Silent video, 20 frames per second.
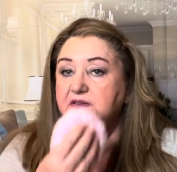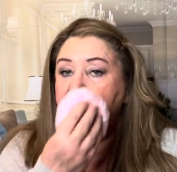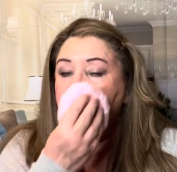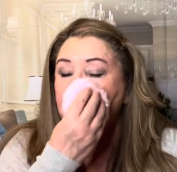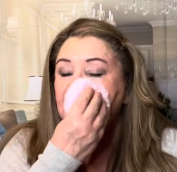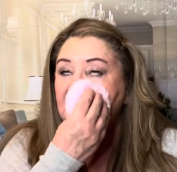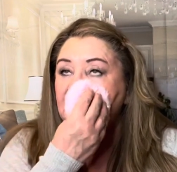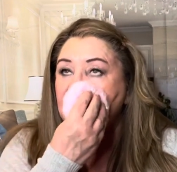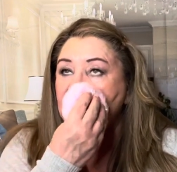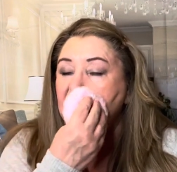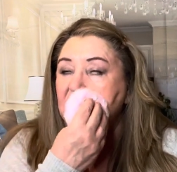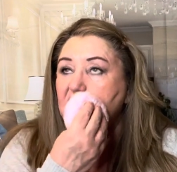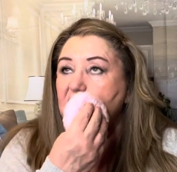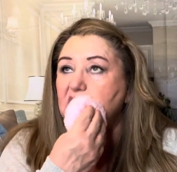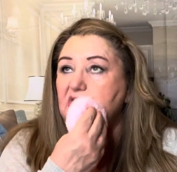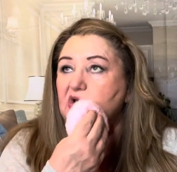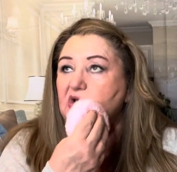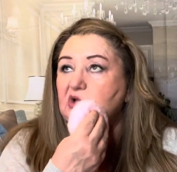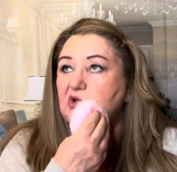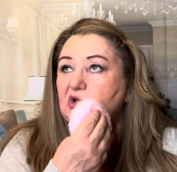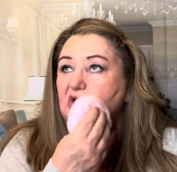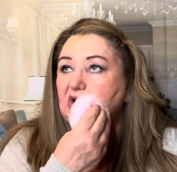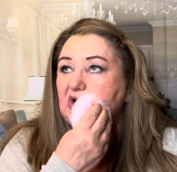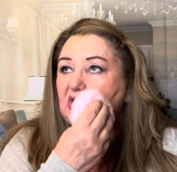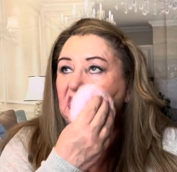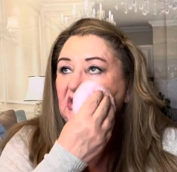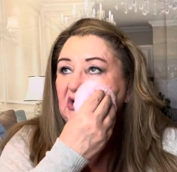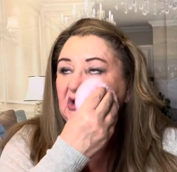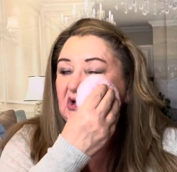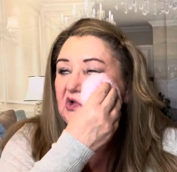
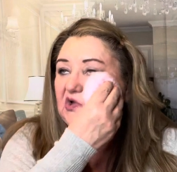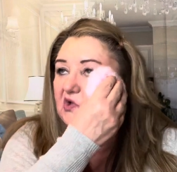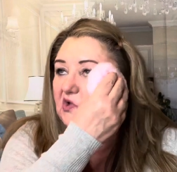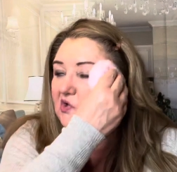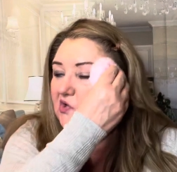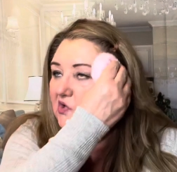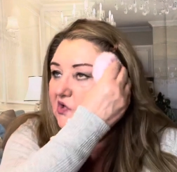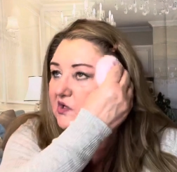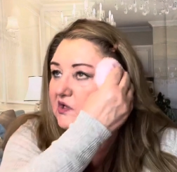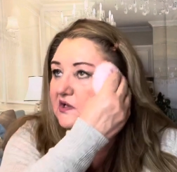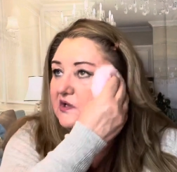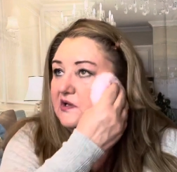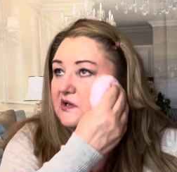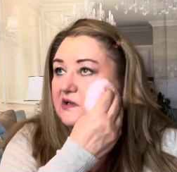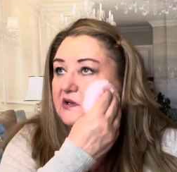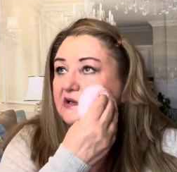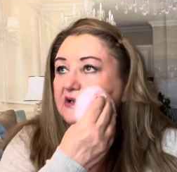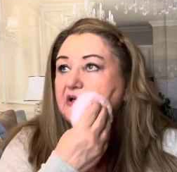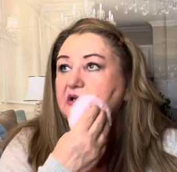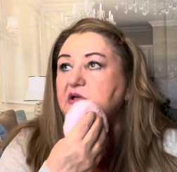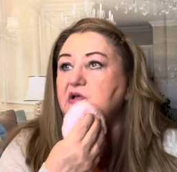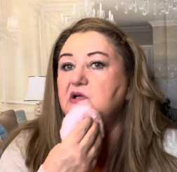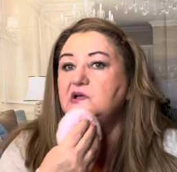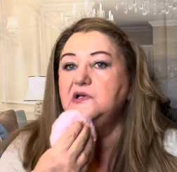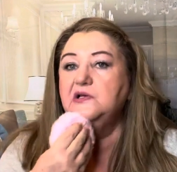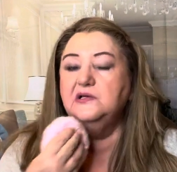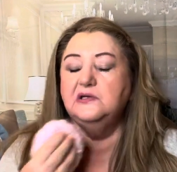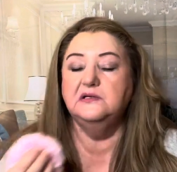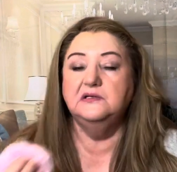Nobody speaks.